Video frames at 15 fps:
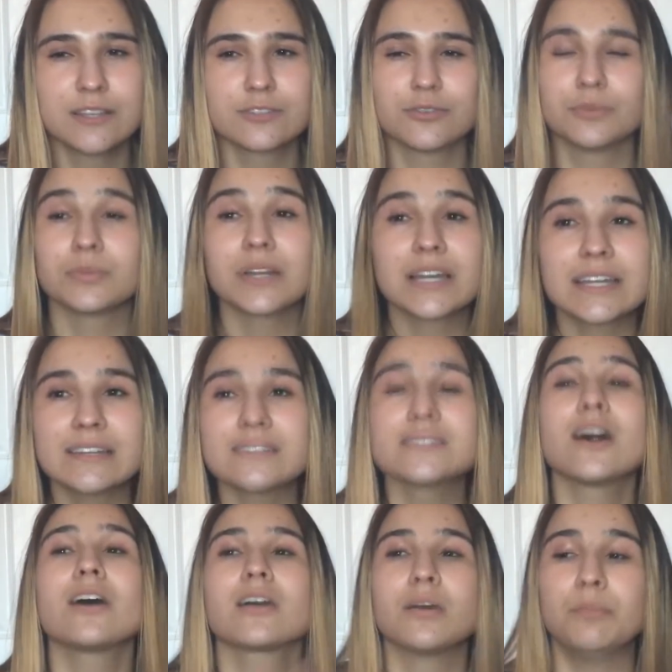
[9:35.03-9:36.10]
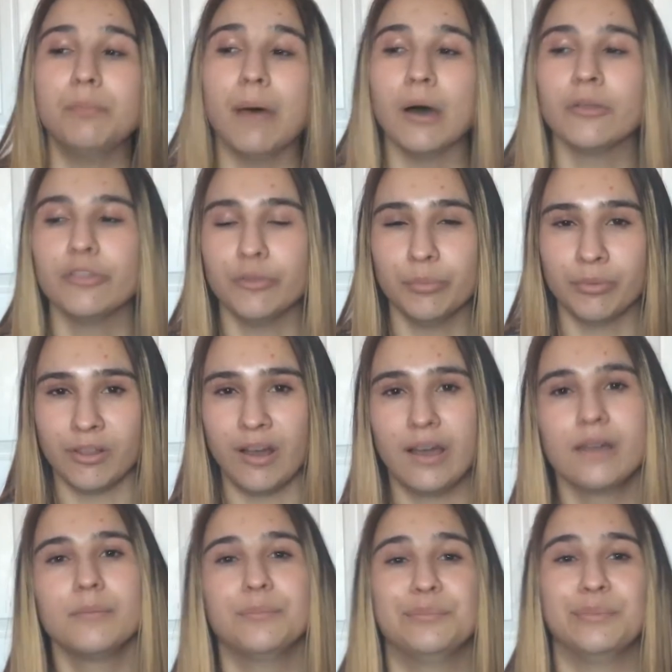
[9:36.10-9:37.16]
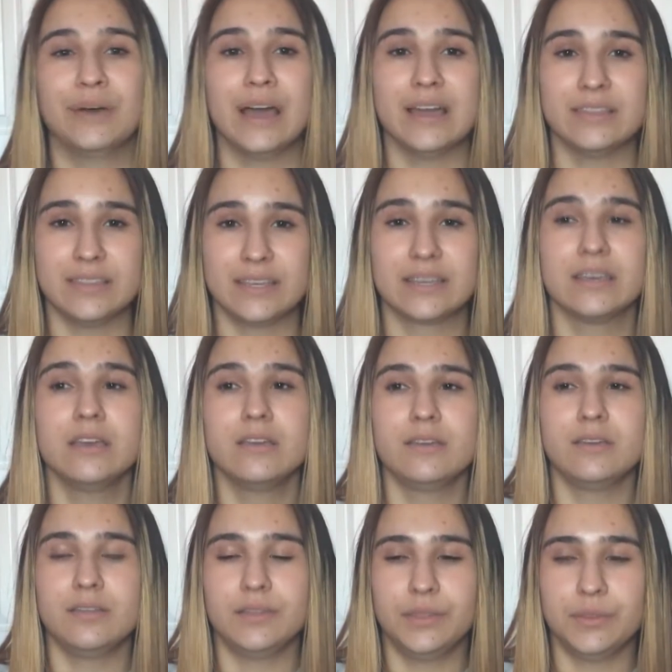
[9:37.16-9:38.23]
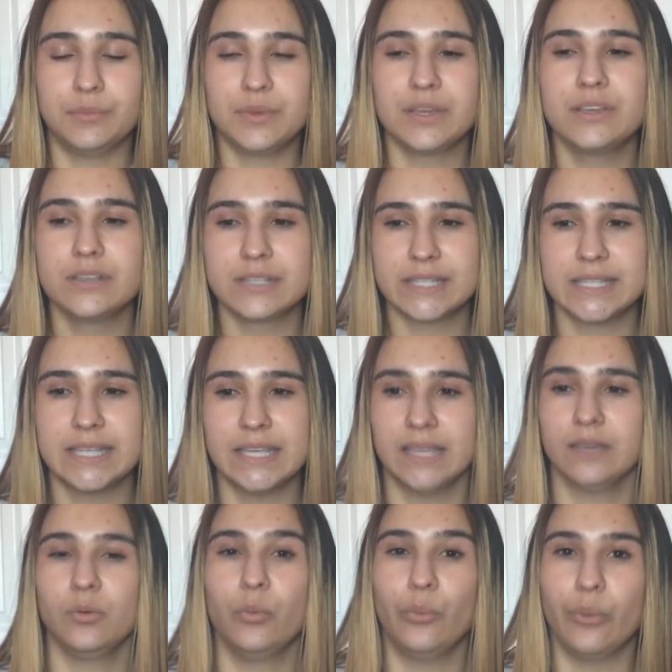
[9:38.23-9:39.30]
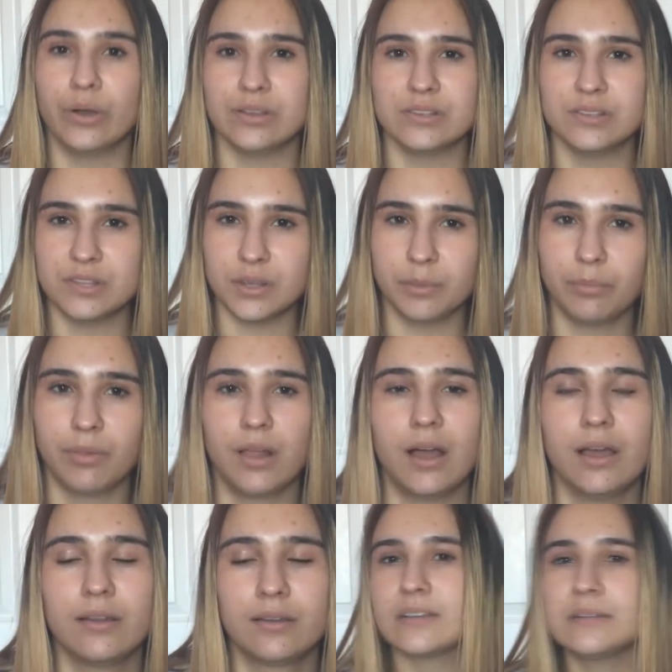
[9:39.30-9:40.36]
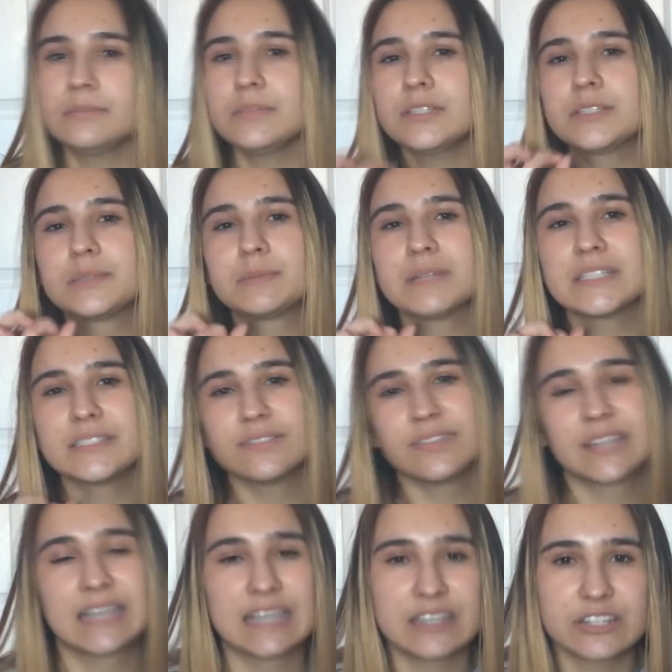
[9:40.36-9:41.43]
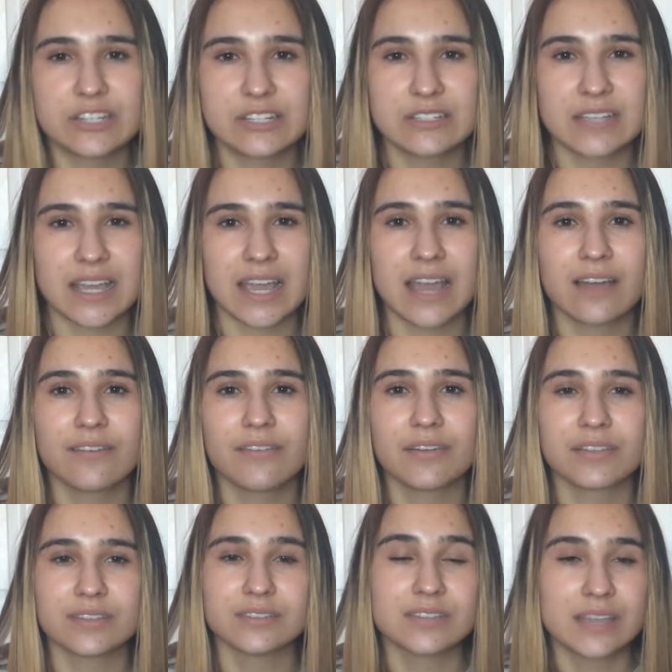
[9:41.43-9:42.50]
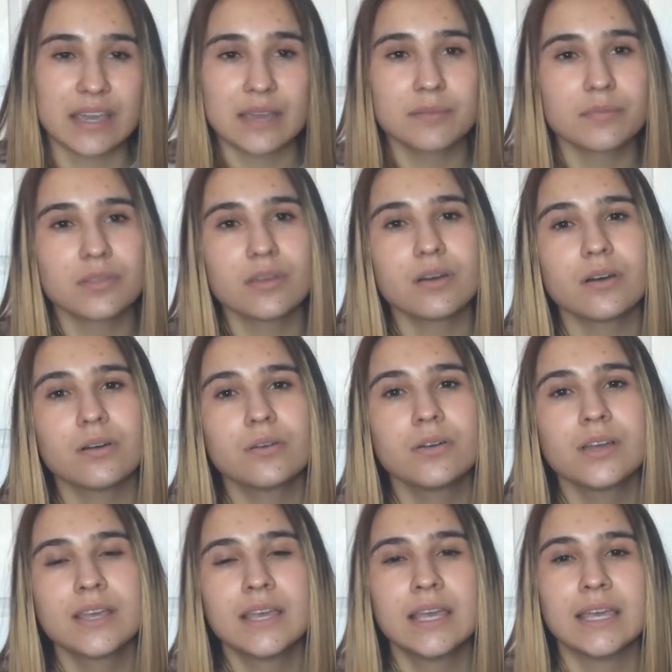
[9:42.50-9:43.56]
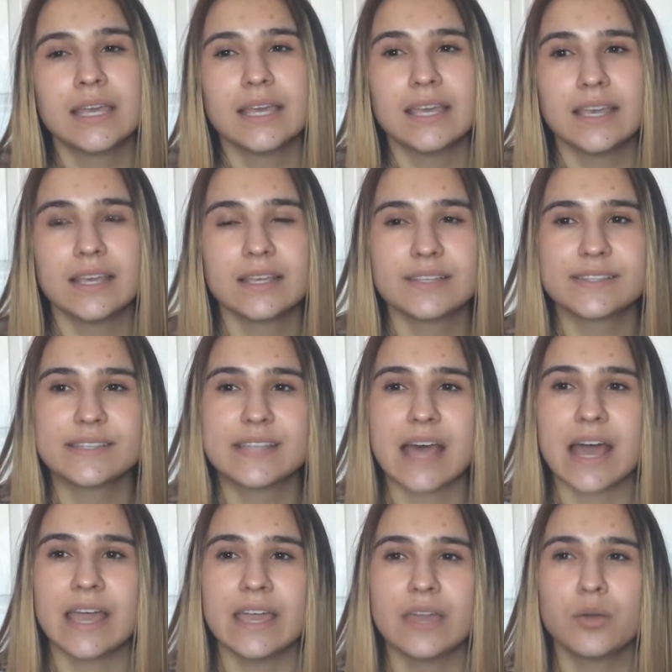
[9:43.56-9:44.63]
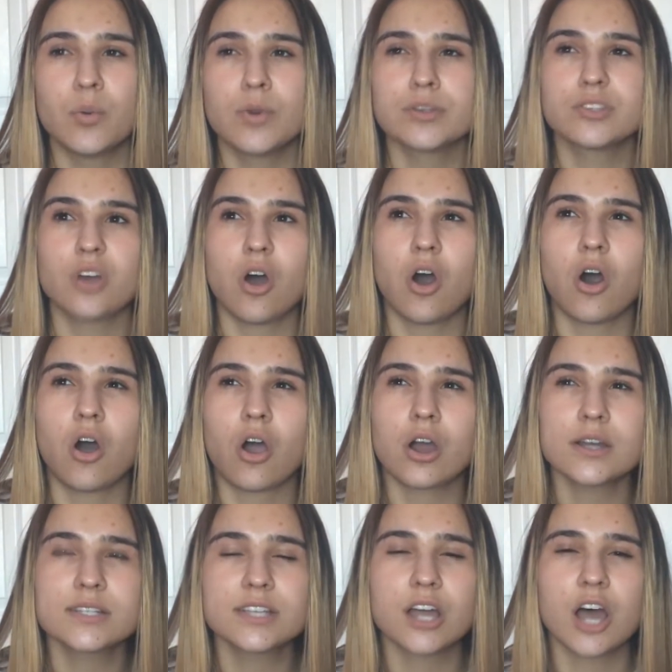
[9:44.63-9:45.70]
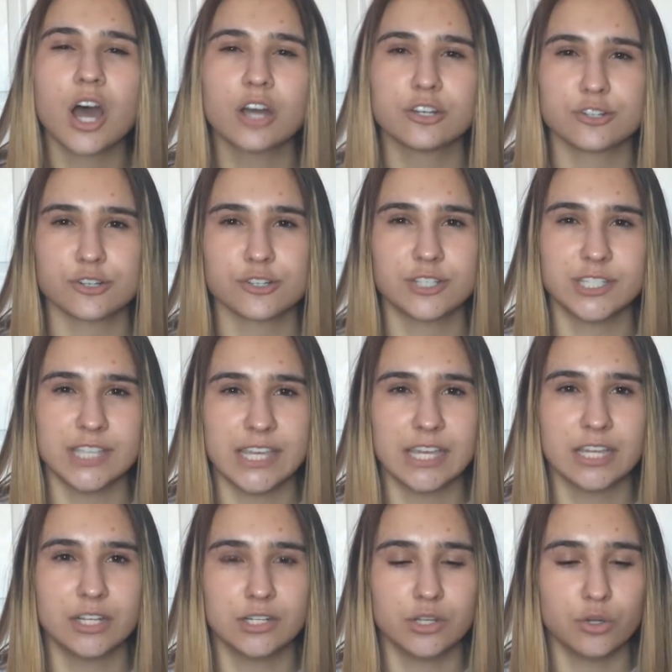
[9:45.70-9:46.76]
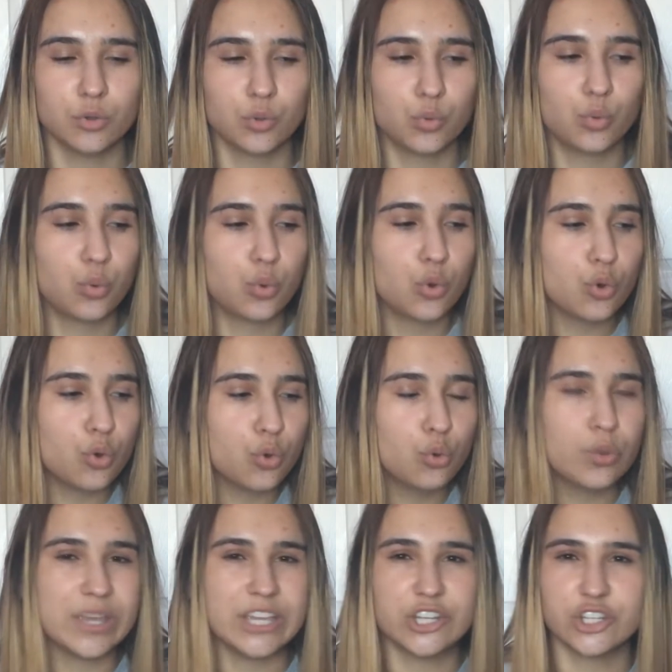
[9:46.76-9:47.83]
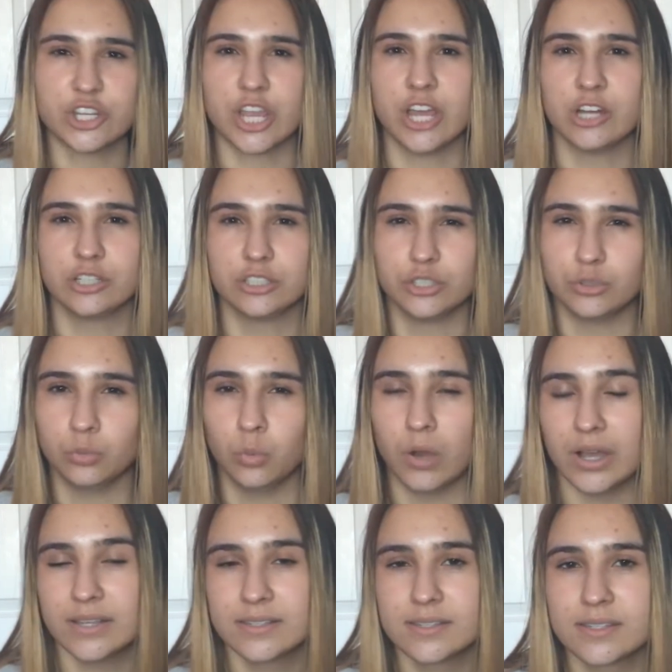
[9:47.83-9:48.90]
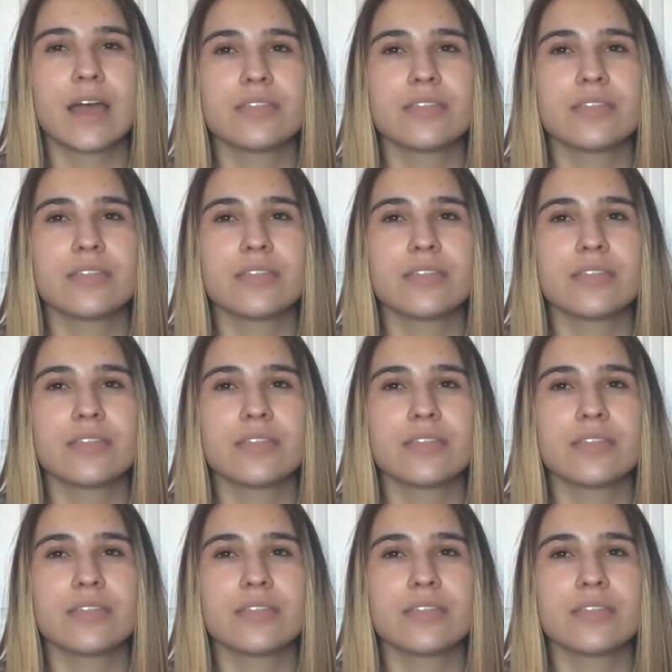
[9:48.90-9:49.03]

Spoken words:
So I'm not going to talk about the plot, but I think the biggest thing was the plot. Some specifications I have on this game, though, is that it was hard to understand who each character was.